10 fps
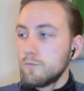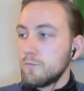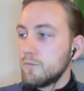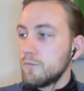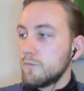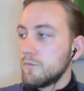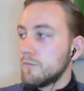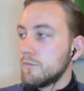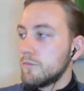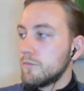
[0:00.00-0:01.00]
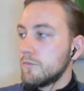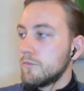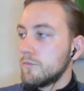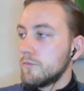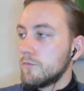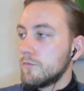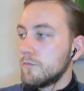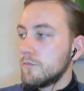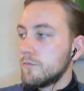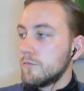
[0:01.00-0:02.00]

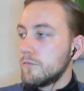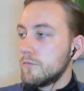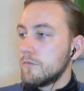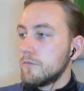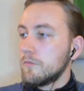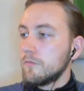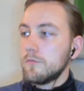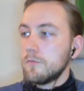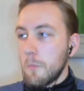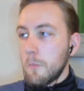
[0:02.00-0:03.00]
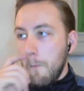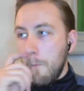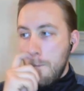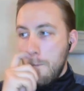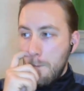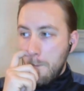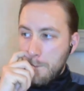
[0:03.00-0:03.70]
(not speaking)